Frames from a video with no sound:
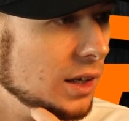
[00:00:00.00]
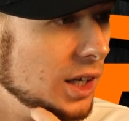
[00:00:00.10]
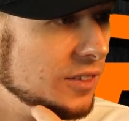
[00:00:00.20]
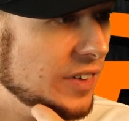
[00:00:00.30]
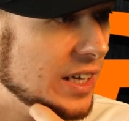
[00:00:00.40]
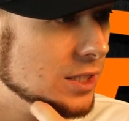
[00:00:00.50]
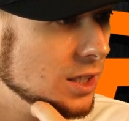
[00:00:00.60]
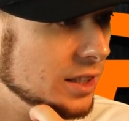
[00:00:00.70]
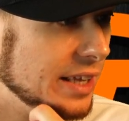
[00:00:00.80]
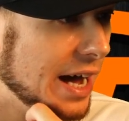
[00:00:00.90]
Invest
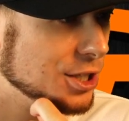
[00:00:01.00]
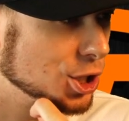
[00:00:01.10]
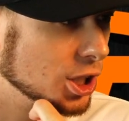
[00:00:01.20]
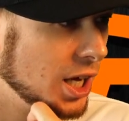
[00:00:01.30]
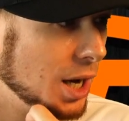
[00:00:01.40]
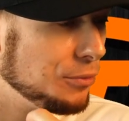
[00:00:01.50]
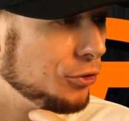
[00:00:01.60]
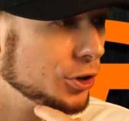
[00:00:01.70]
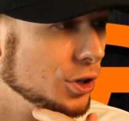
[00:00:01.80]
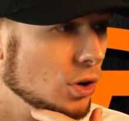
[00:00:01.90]
in dash cam
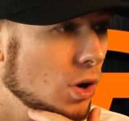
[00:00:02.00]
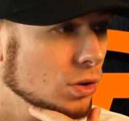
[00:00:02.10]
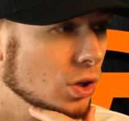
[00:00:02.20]
for your own